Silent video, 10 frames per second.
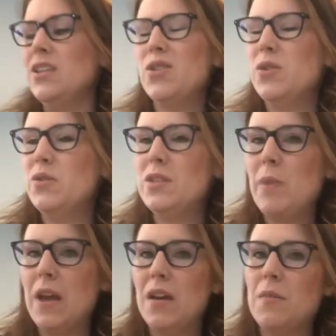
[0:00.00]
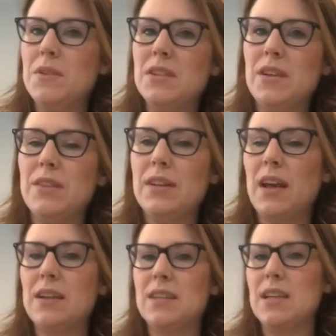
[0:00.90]
Don't use the Pam and stuff like
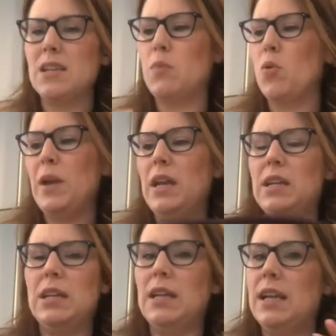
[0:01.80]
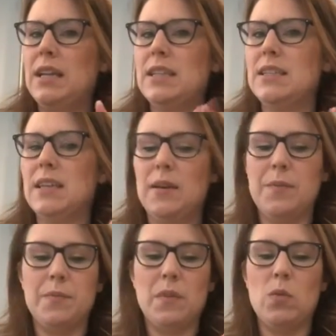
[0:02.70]
that because it has like propane in it, and it's
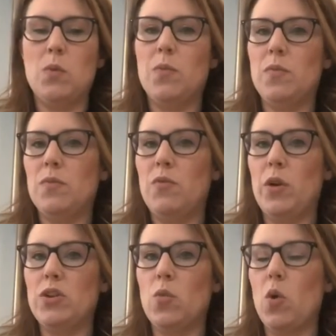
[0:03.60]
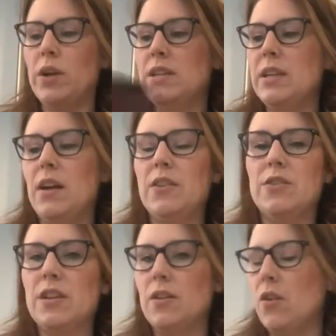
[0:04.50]
will void your warranty on
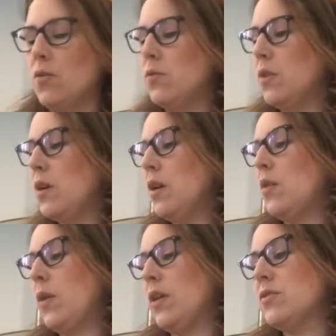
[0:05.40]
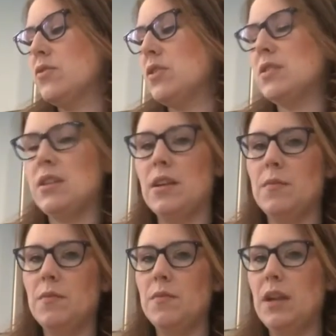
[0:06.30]
your silicone ware, so just
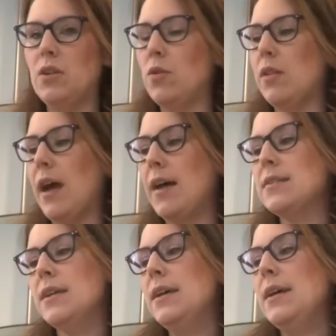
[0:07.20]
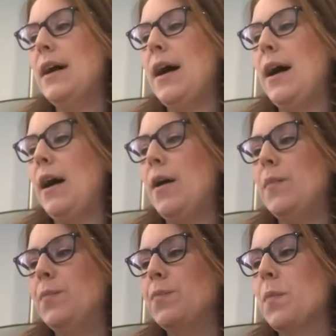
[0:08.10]
make note of that.
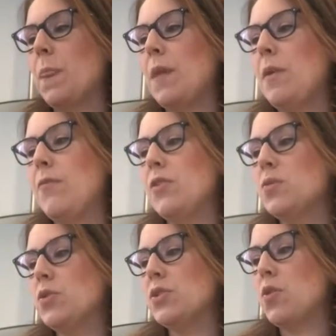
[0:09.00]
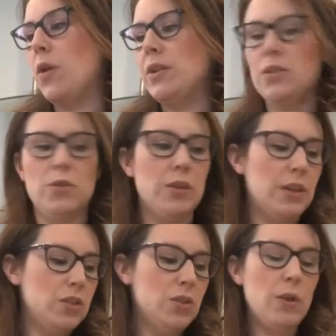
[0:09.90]
But first, we're just going to
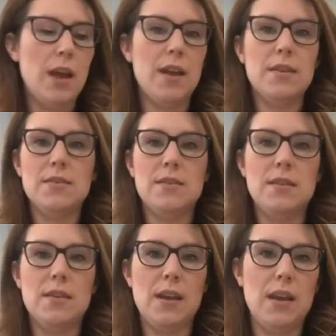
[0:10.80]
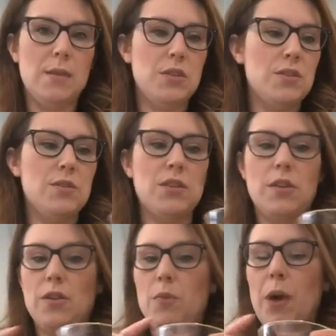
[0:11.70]
get 2 eggs, and I'm just using
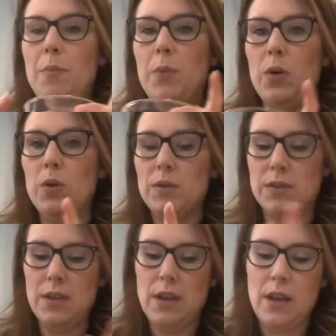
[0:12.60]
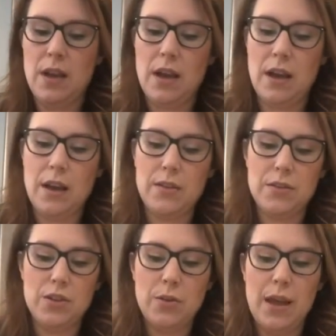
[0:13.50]
our little prep bowls.
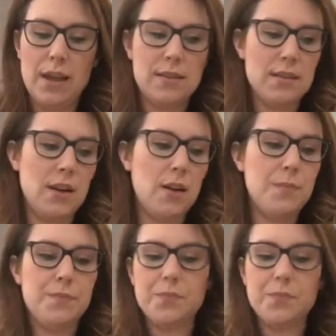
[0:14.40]
There's 2 eggs there.